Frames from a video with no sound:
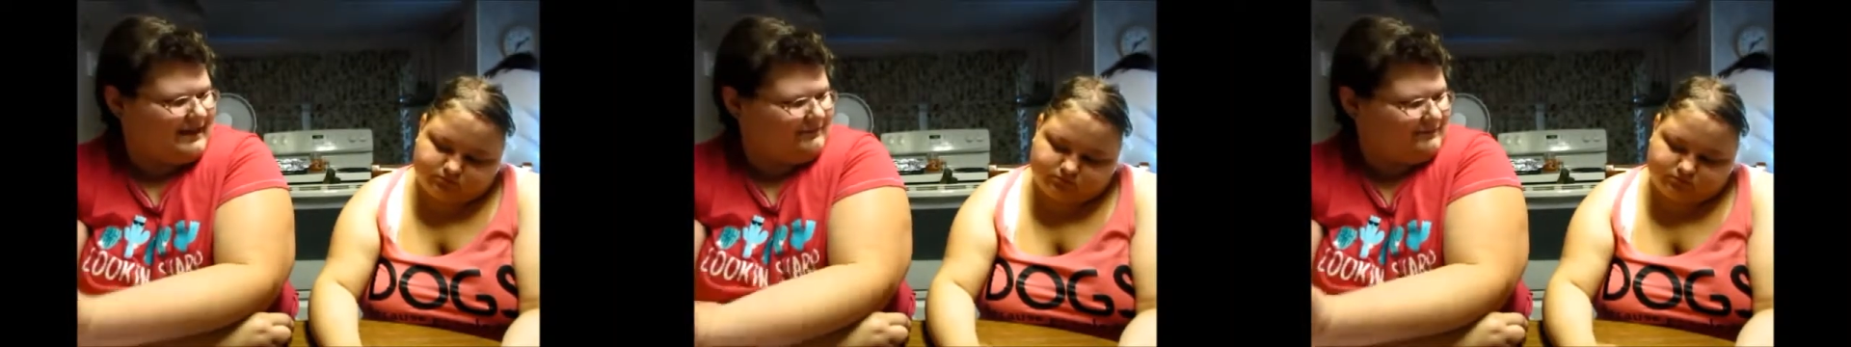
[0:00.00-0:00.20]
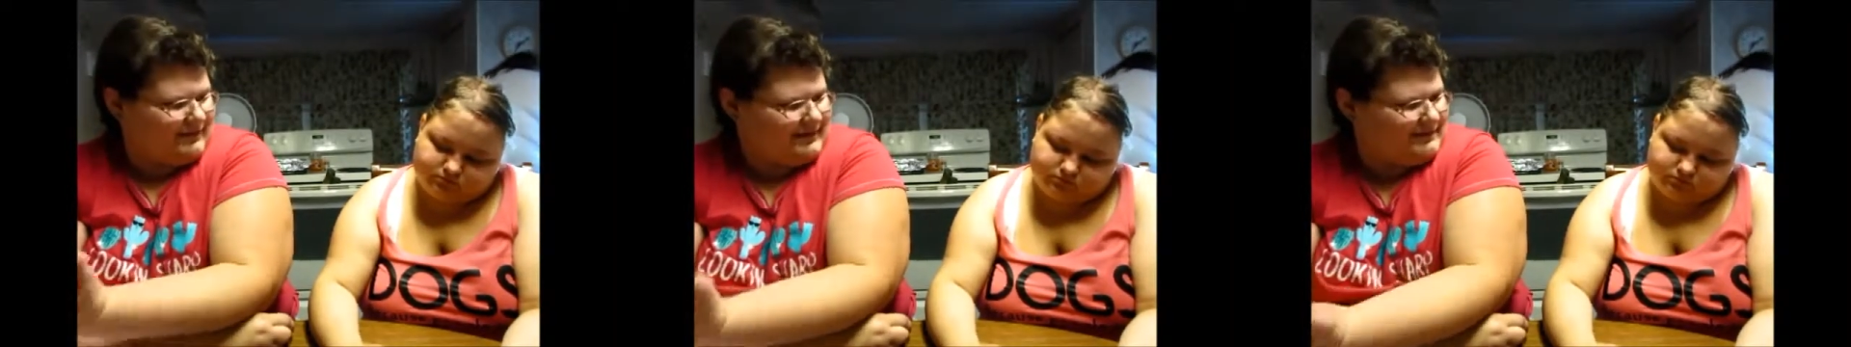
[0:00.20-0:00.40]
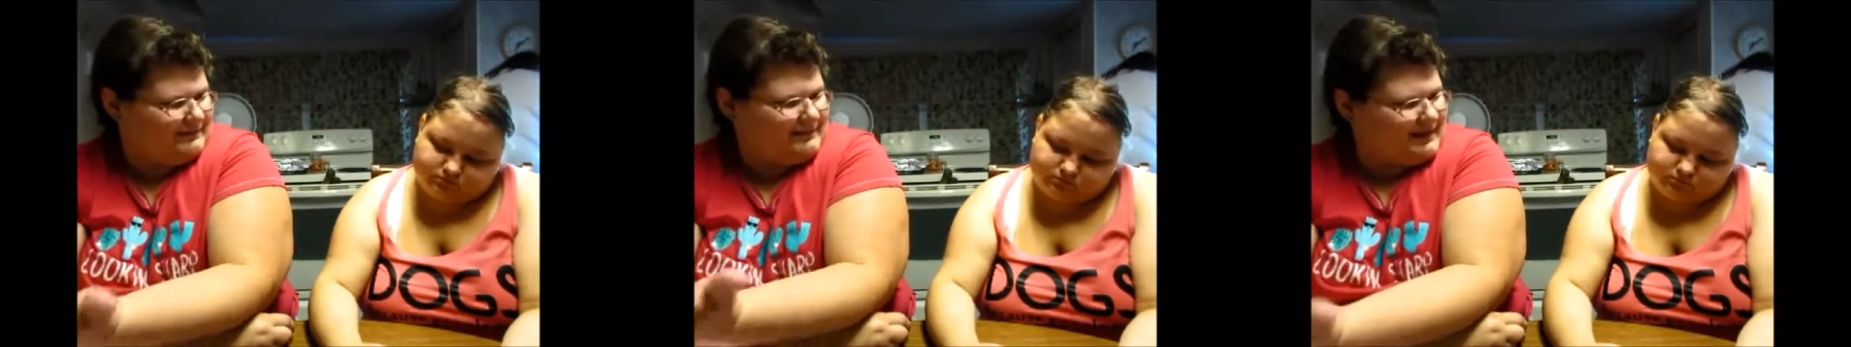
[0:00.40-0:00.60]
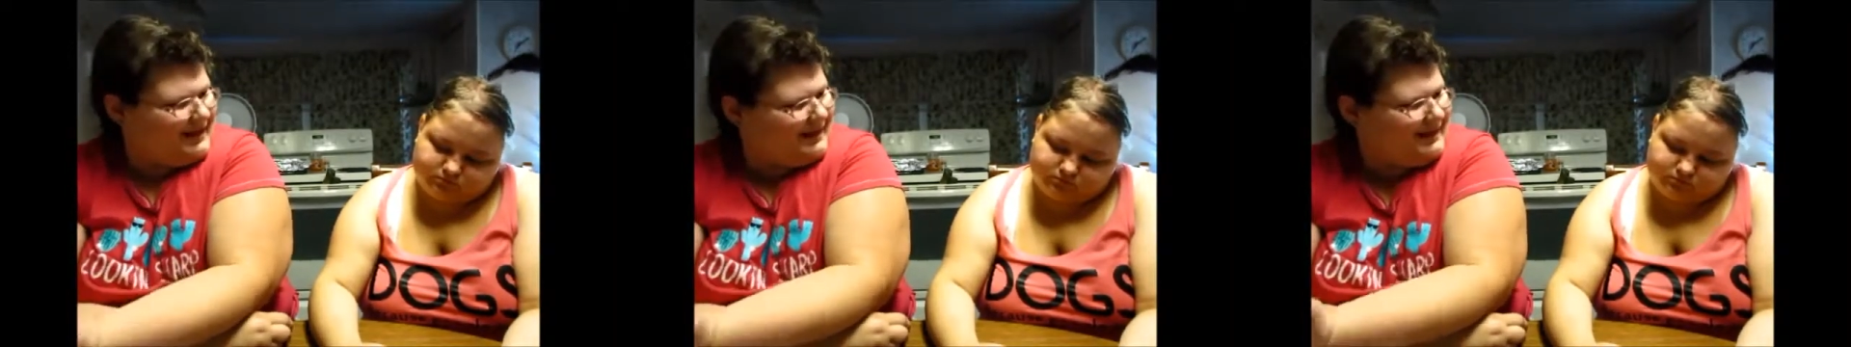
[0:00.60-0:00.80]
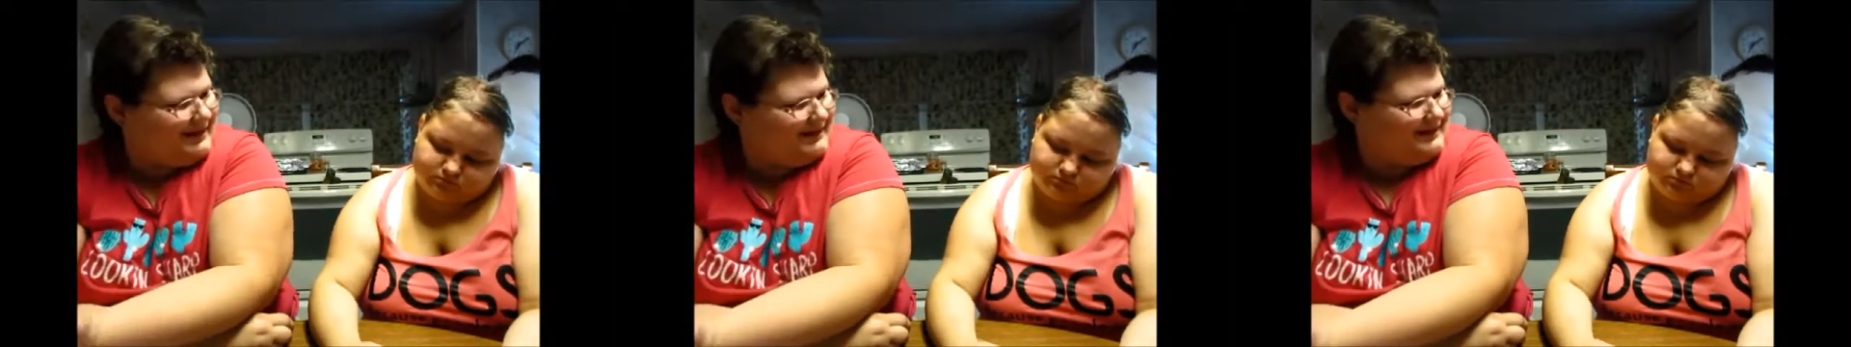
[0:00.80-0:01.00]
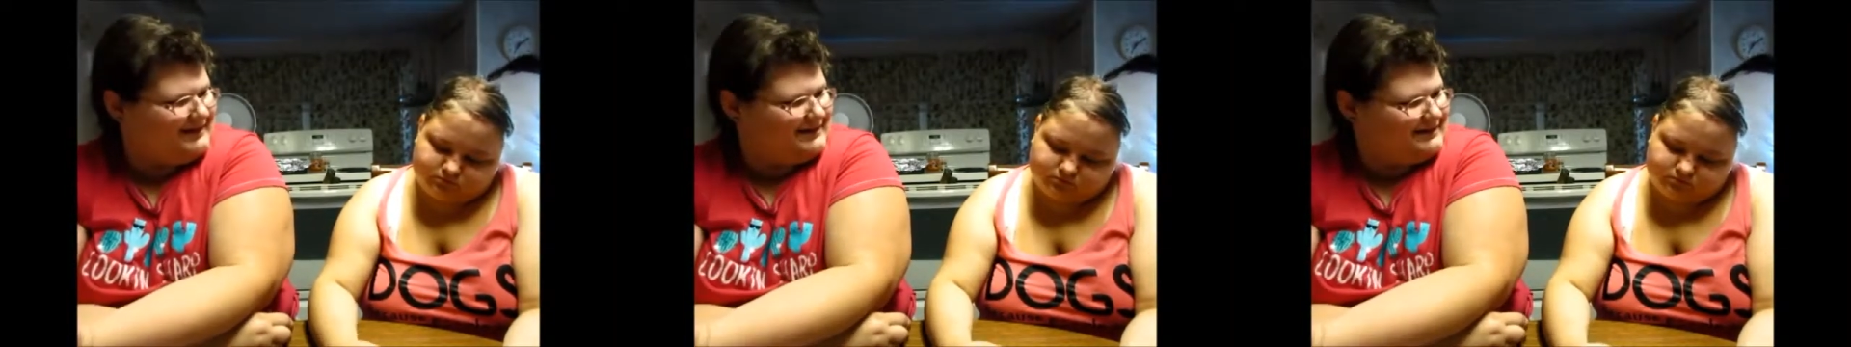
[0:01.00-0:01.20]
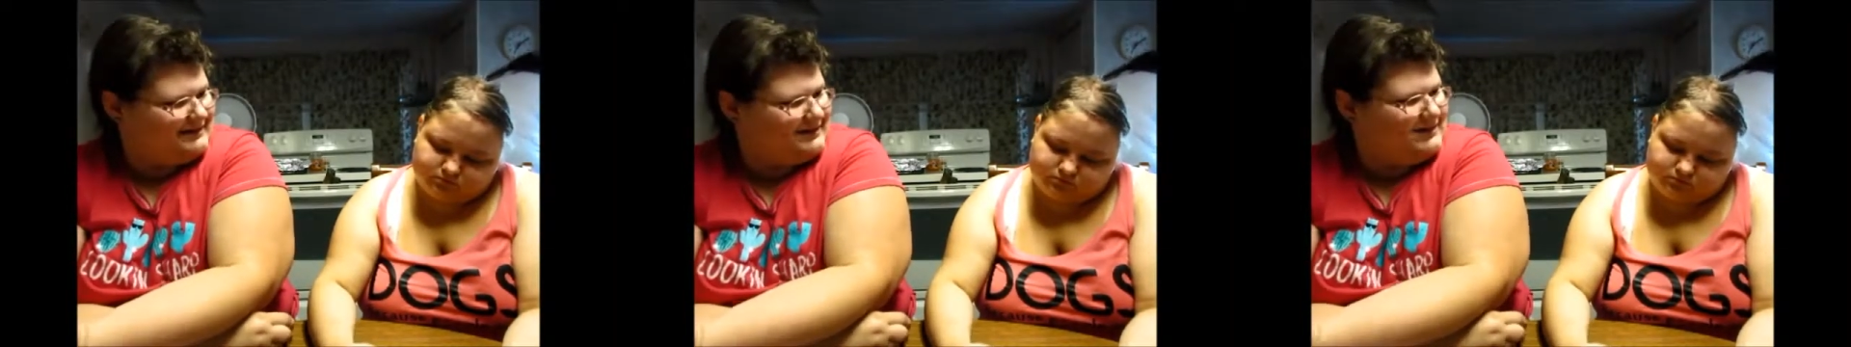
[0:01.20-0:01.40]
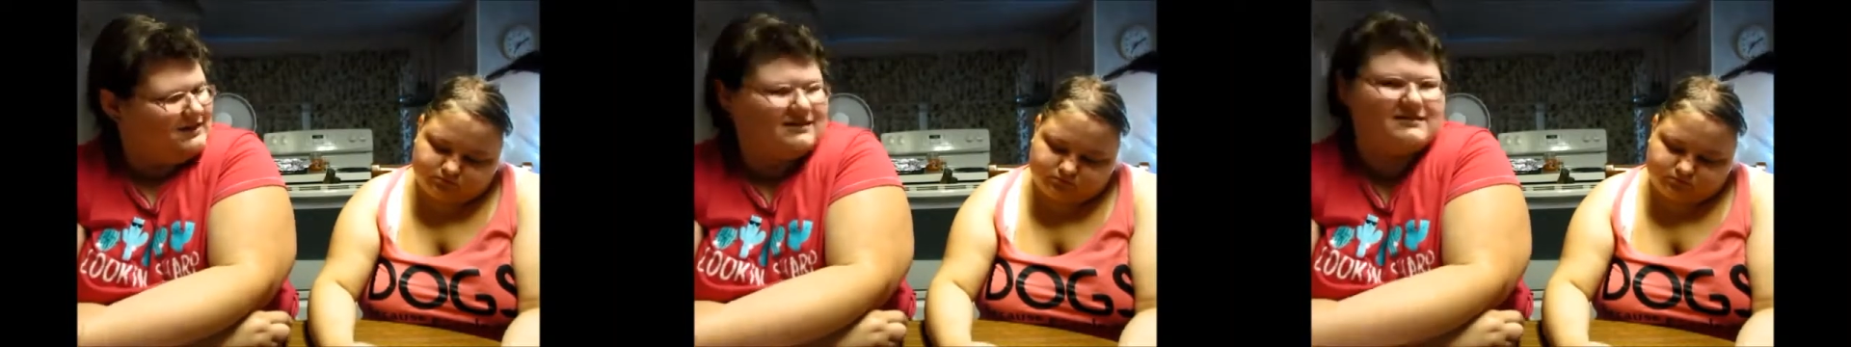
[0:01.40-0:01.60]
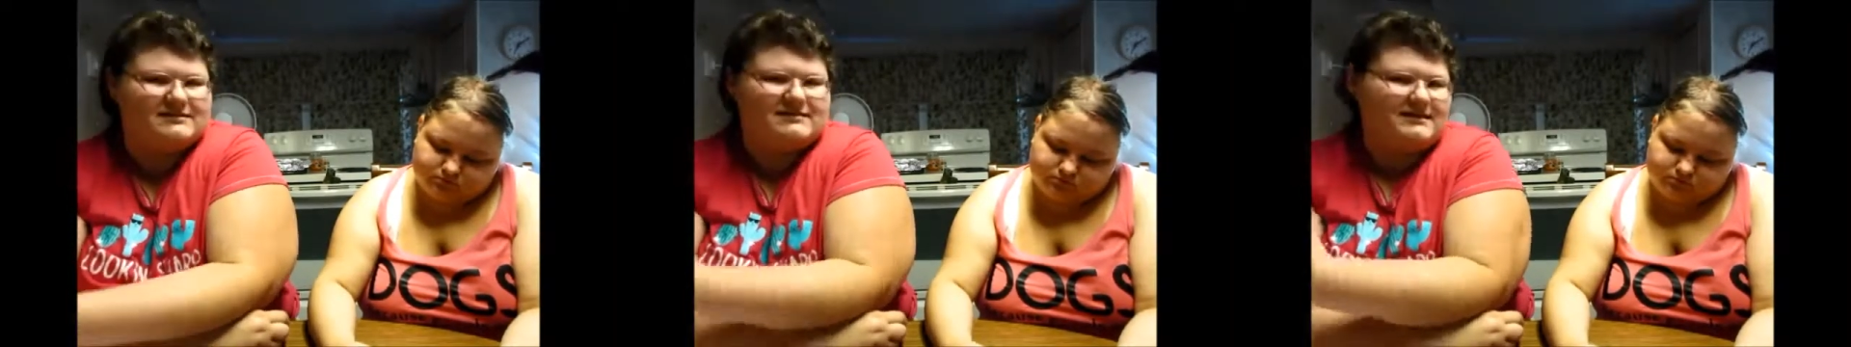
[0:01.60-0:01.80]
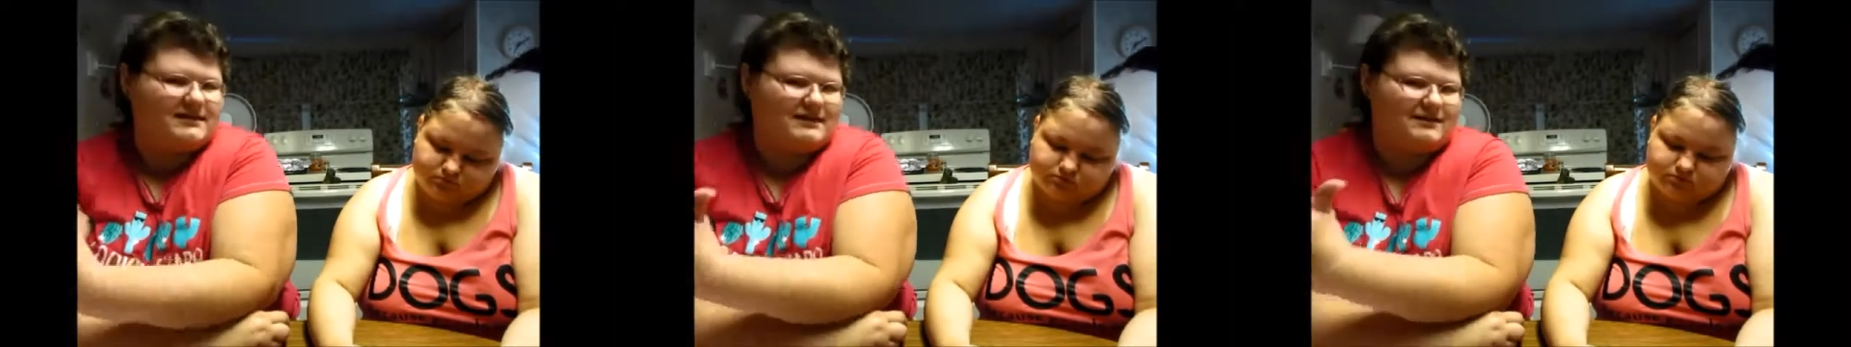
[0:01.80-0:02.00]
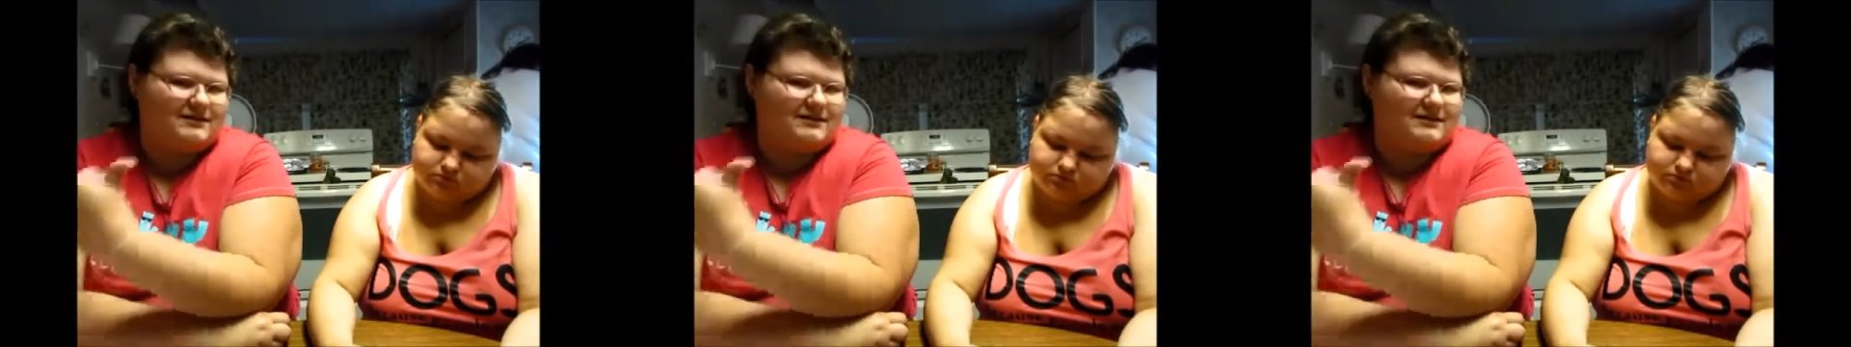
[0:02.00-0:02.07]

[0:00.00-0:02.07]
Speaker 1: way that we had it. You can stick it